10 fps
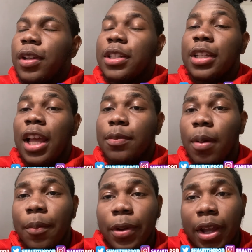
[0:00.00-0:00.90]
Cause he has
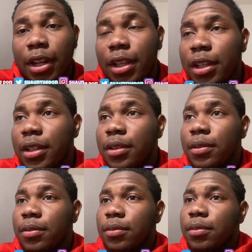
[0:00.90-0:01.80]
proper etiquette.
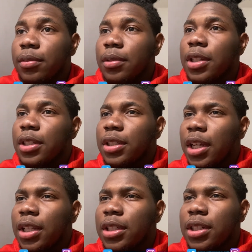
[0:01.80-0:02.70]
He's
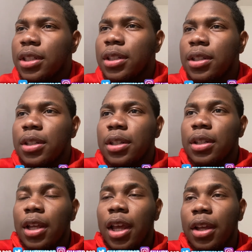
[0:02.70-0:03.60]
intelligent,
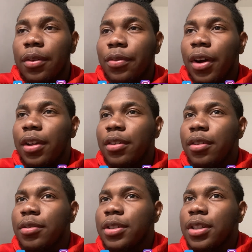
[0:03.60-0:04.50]
and he can fight. You know
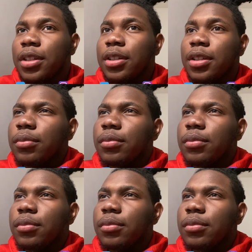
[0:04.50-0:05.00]
what I'm saying?